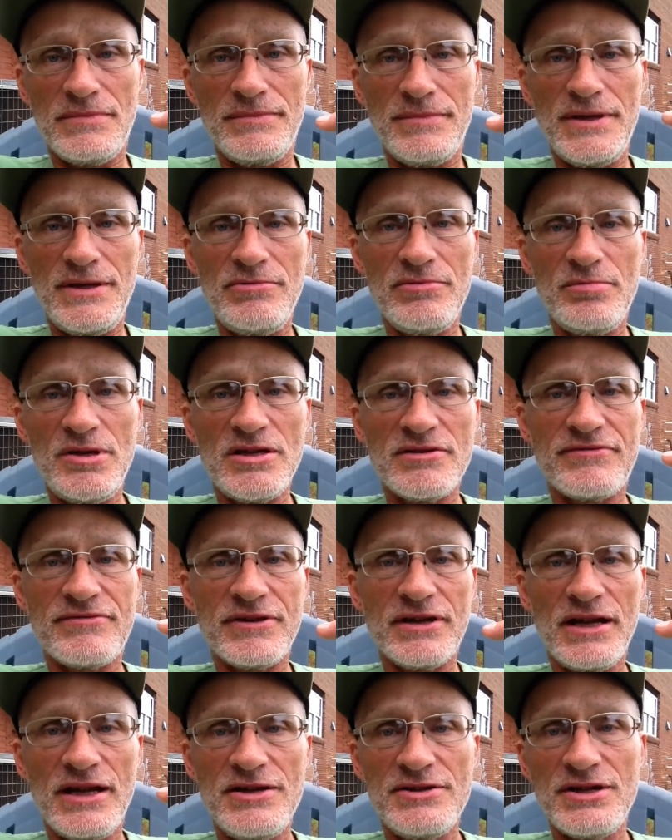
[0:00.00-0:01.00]
You and me. If
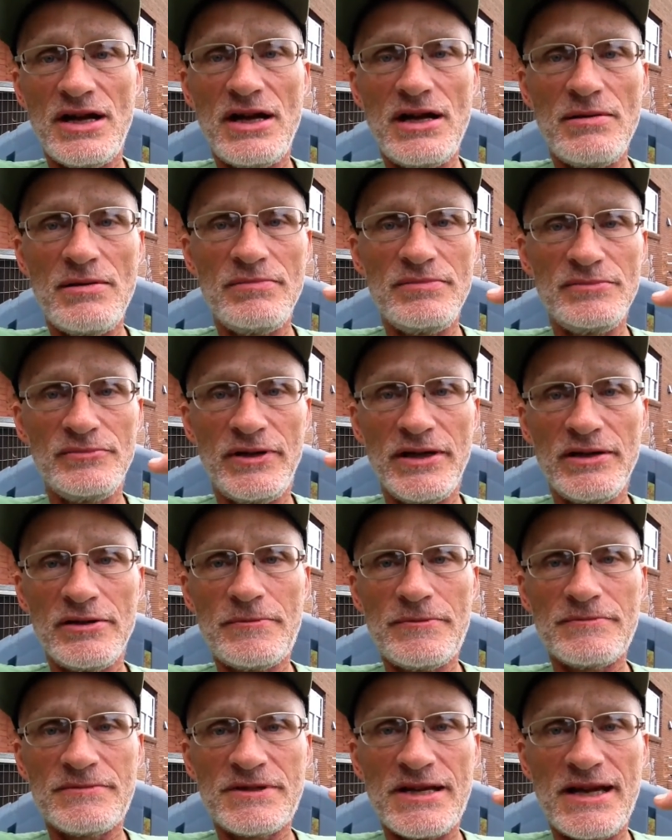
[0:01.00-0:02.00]
you got a job, regular
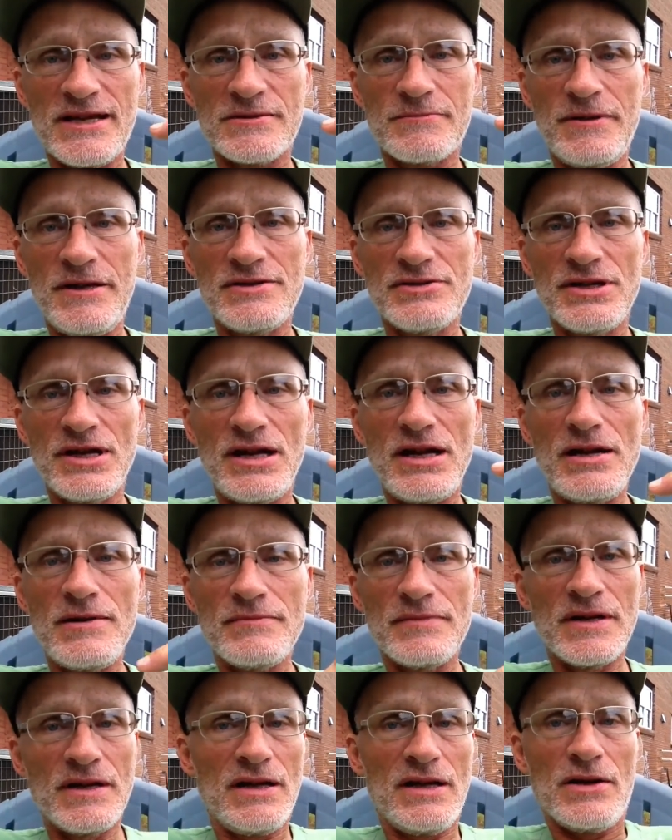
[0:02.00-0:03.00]
tax-paying
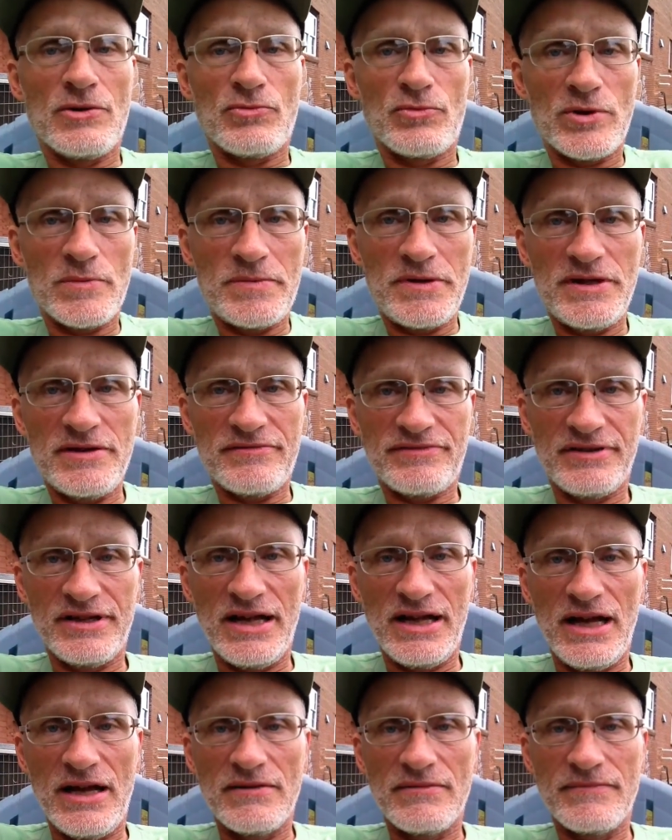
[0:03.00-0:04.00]
job, we're paying for
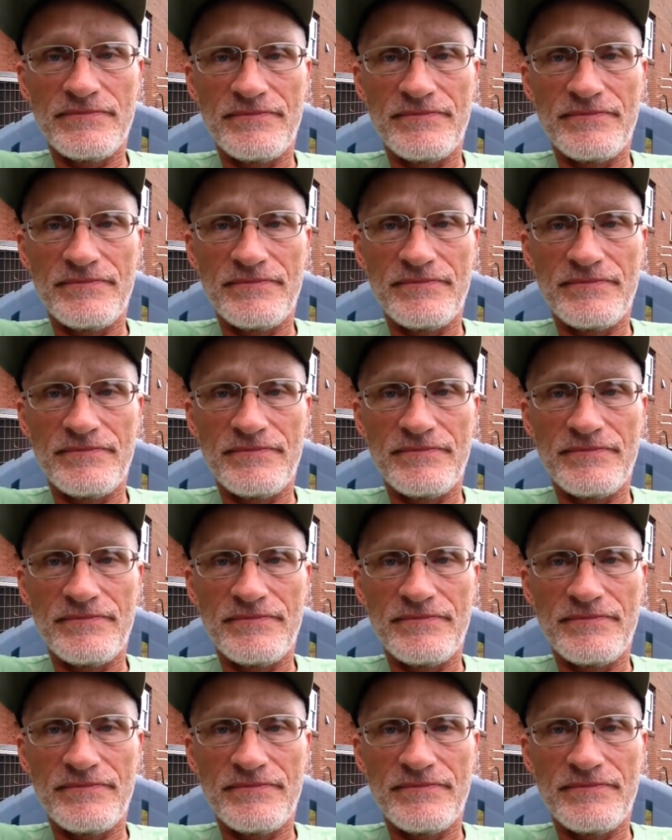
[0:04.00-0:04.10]
that.